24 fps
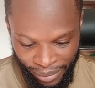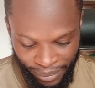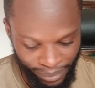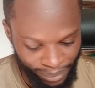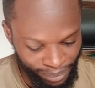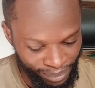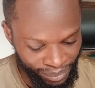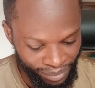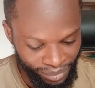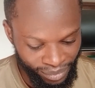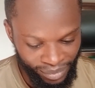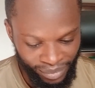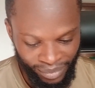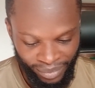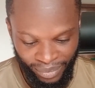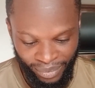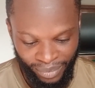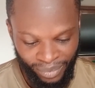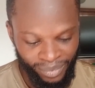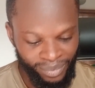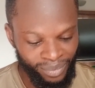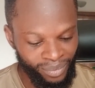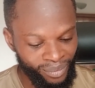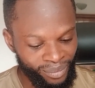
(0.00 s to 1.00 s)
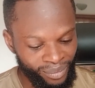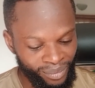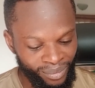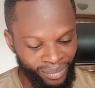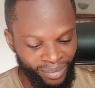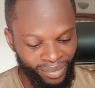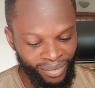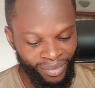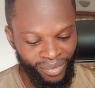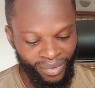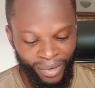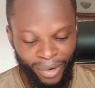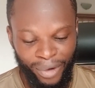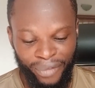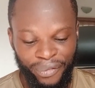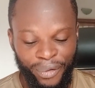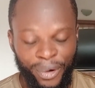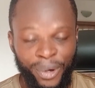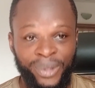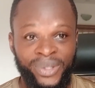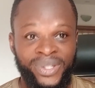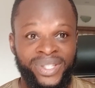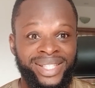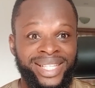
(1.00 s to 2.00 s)

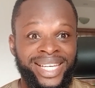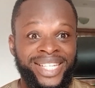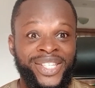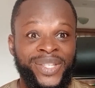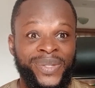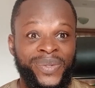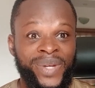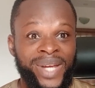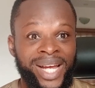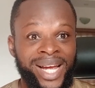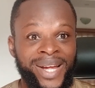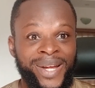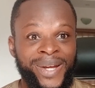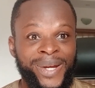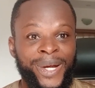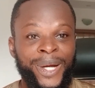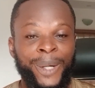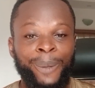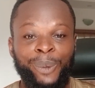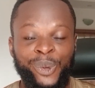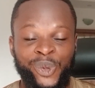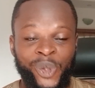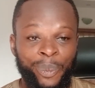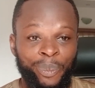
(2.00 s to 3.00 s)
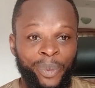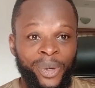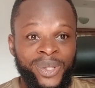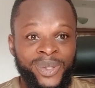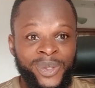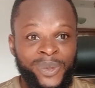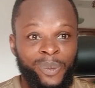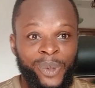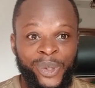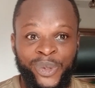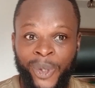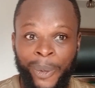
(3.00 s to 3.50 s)
Of course, Nigeria, we support